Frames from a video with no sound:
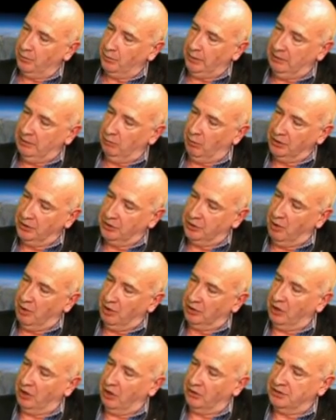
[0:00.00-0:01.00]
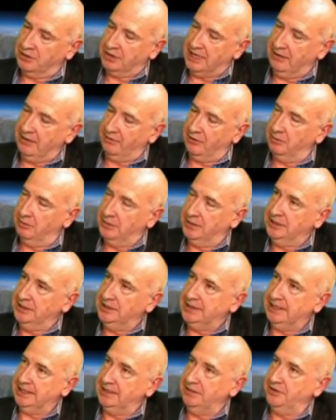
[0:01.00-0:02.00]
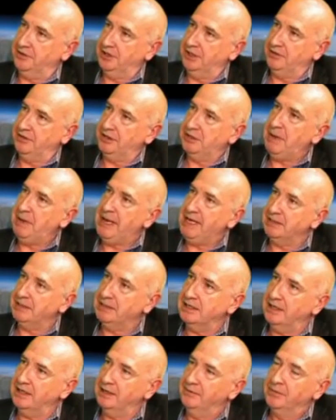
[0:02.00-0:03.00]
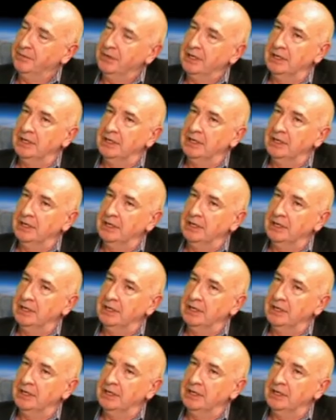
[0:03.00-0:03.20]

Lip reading: with one-to-one contact from a detective chief inspector.